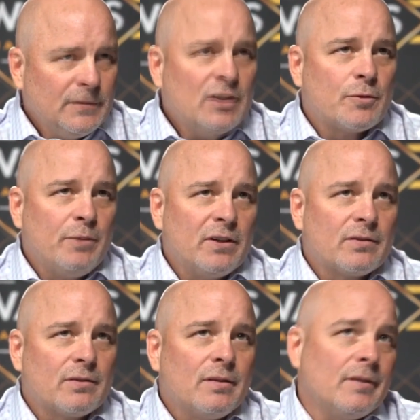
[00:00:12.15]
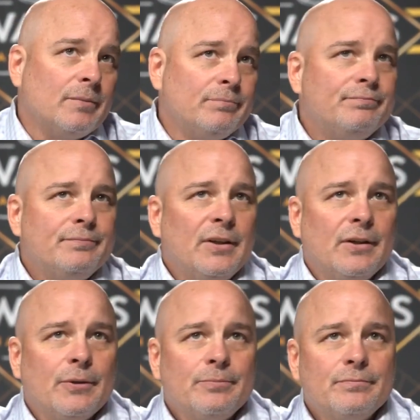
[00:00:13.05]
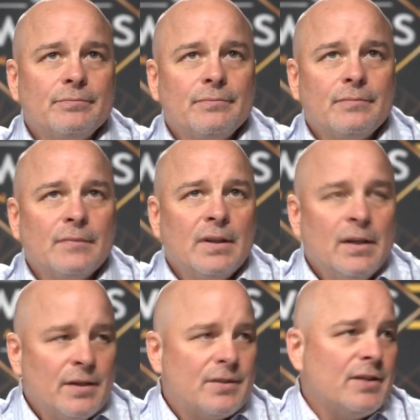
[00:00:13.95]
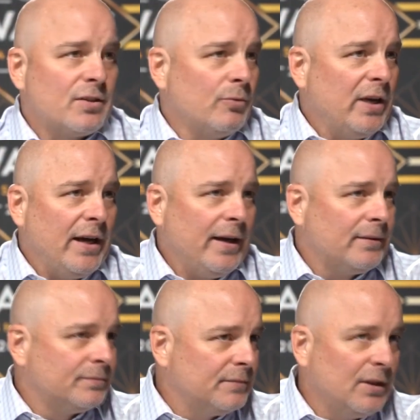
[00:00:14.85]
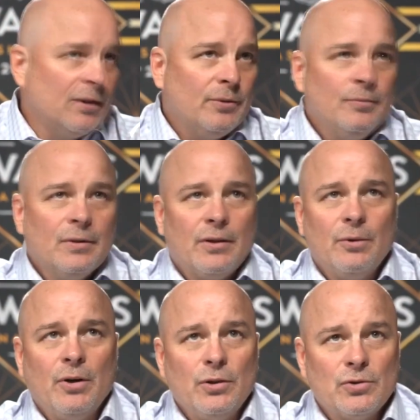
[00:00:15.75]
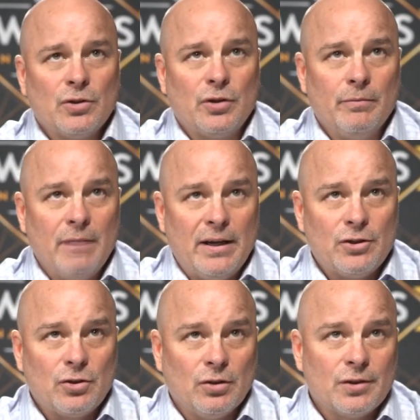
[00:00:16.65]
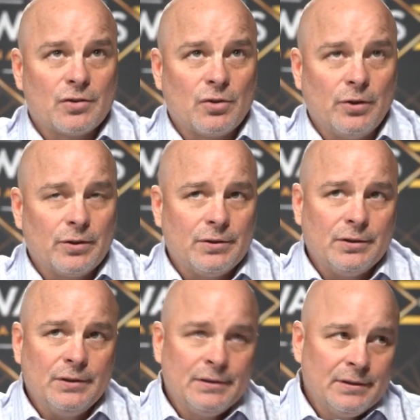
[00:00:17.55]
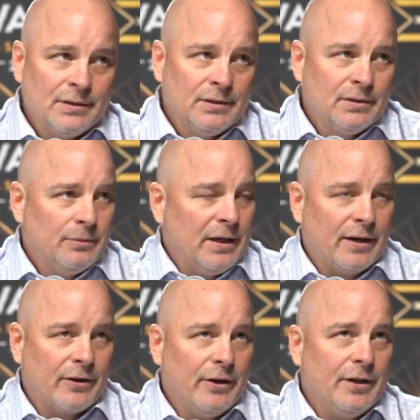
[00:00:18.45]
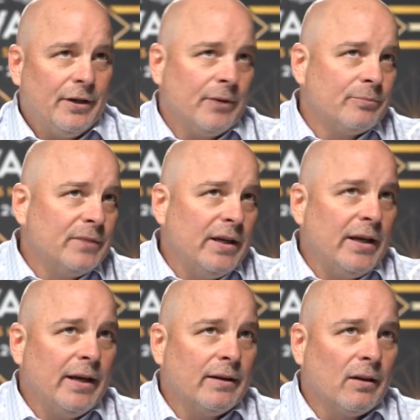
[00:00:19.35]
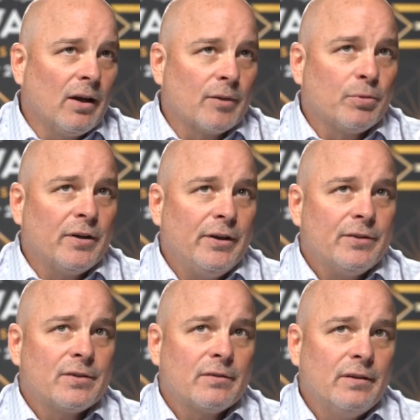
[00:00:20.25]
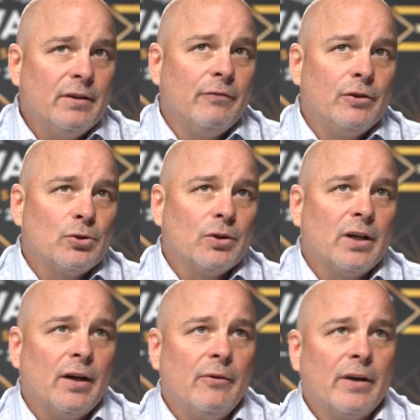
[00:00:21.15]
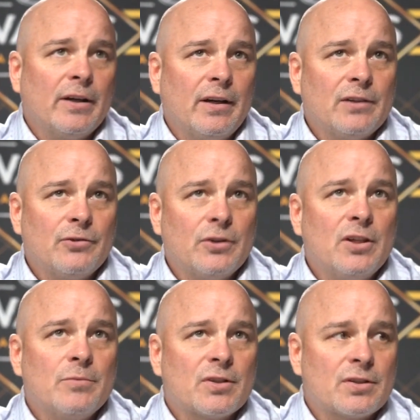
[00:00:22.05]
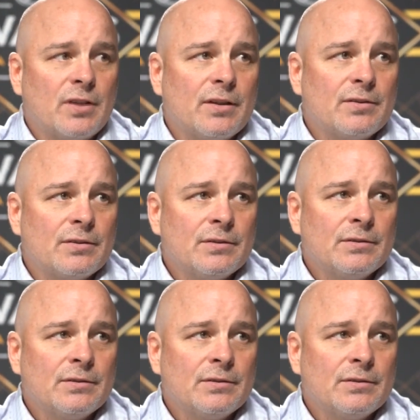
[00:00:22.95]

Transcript: It speaks to the, you know, season we had, you know, whether you want to use the term magical, historical, we had a great year. And a lot of players individually got recognized for team success.